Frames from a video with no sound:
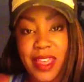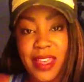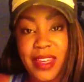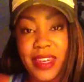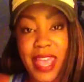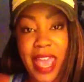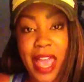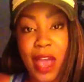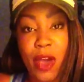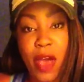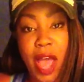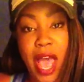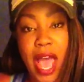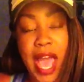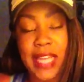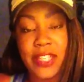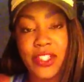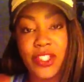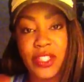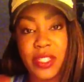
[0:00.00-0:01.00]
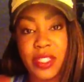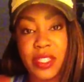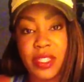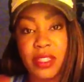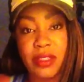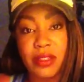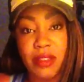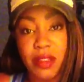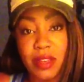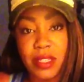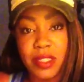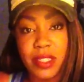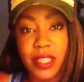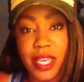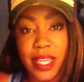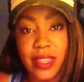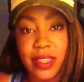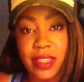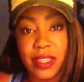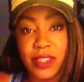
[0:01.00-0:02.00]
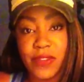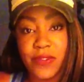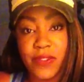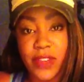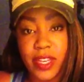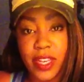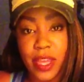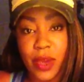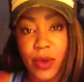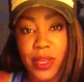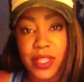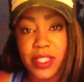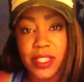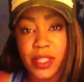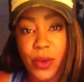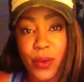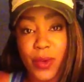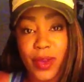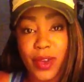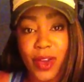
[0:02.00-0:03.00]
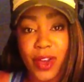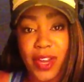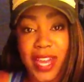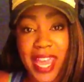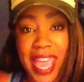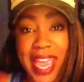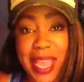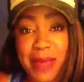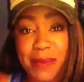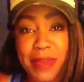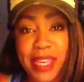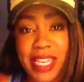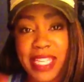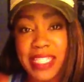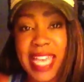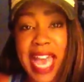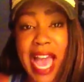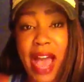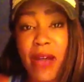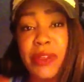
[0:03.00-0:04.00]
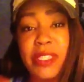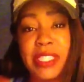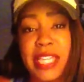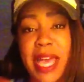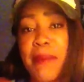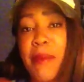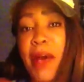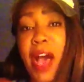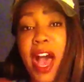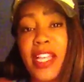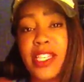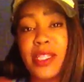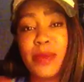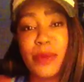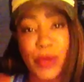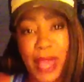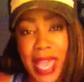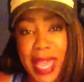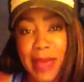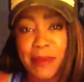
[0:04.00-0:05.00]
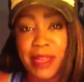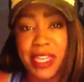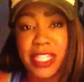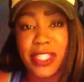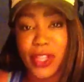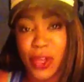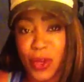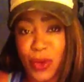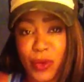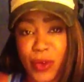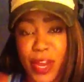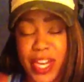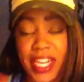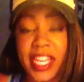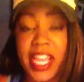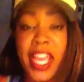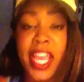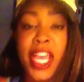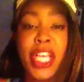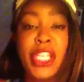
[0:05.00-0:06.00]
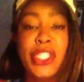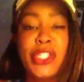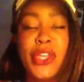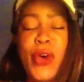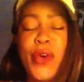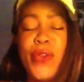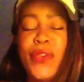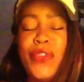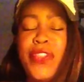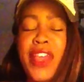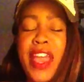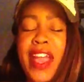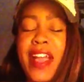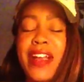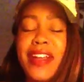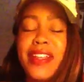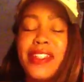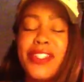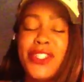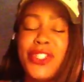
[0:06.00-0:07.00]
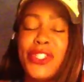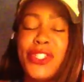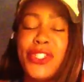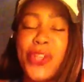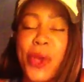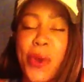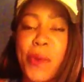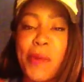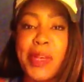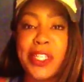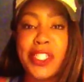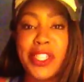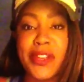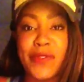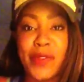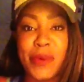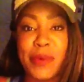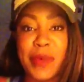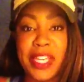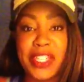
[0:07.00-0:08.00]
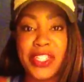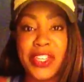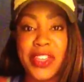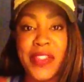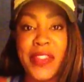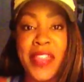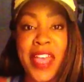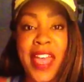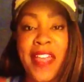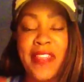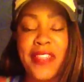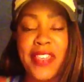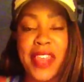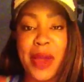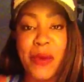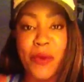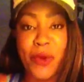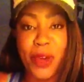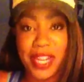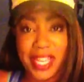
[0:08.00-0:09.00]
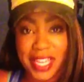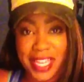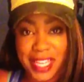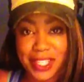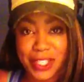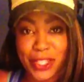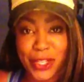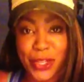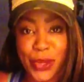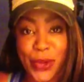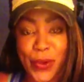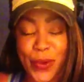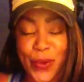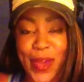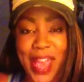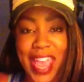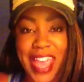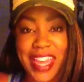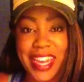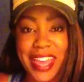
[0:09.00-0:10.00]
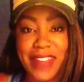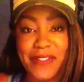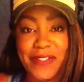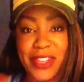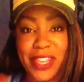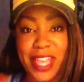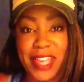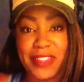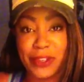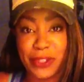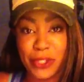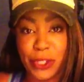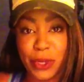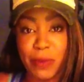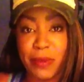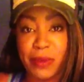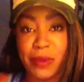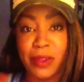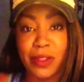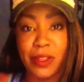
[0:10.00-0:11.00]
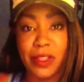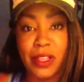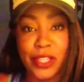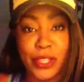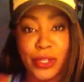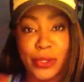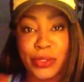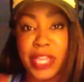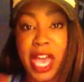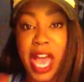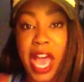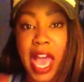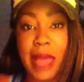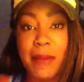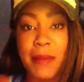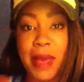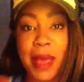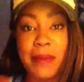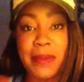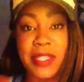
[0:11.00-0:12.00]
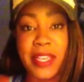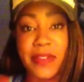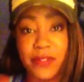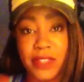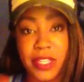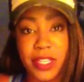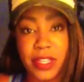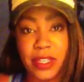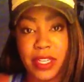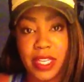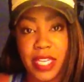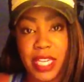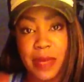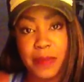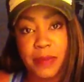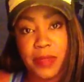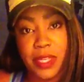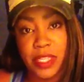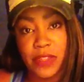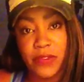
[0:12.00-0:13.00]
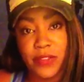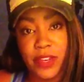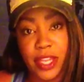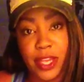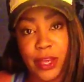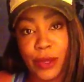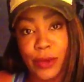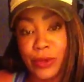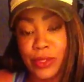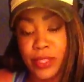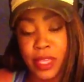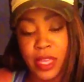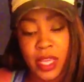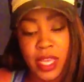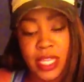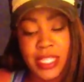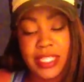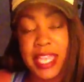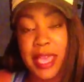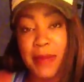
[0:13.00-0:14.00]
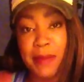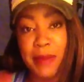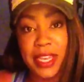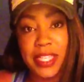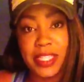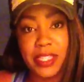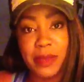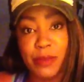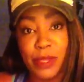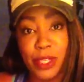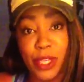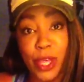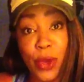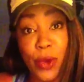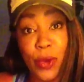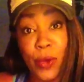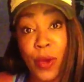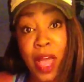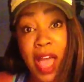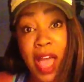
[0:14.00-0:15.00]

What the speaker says: Now, I just looked at this video. It's going on 8 minutes. How is that possible? 8 minutes already. So there's so much information that I want to get to you, and I feel like there's so little time. I'm definitely going to keep these videos 10 minutes and below.